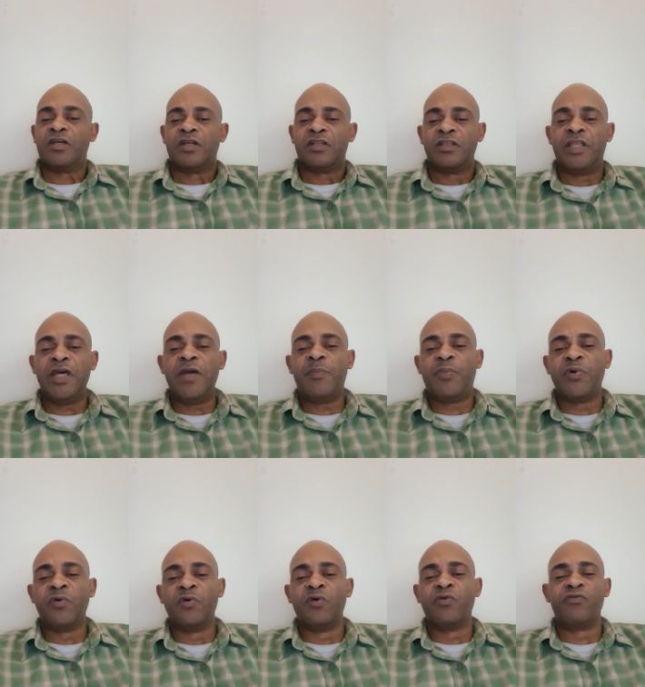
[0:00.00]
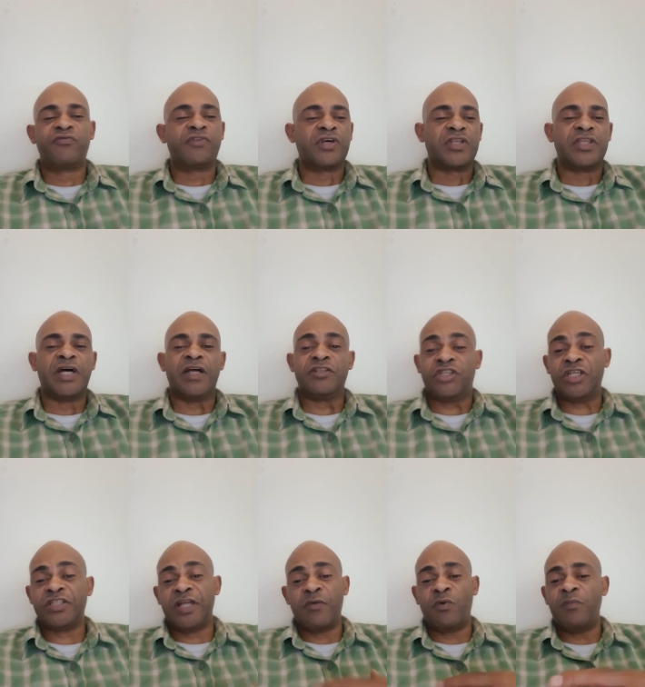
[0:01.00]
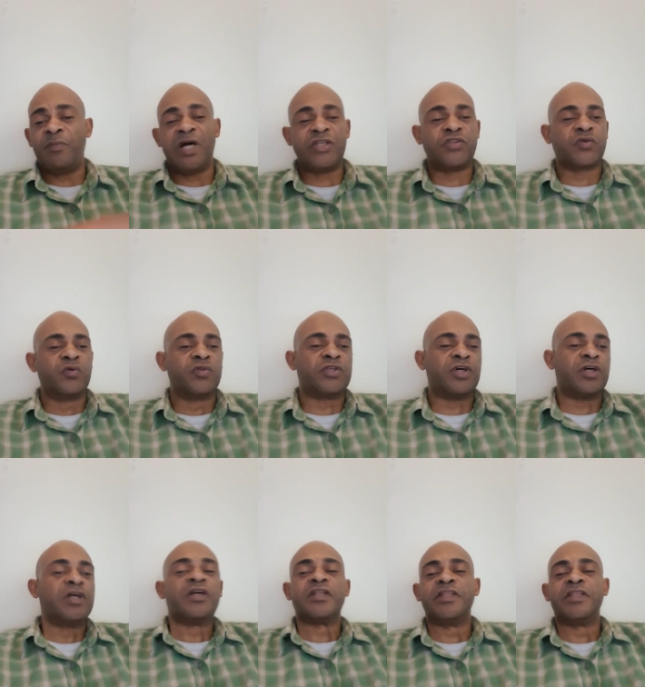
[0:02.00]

They proved that, just like with my scooter,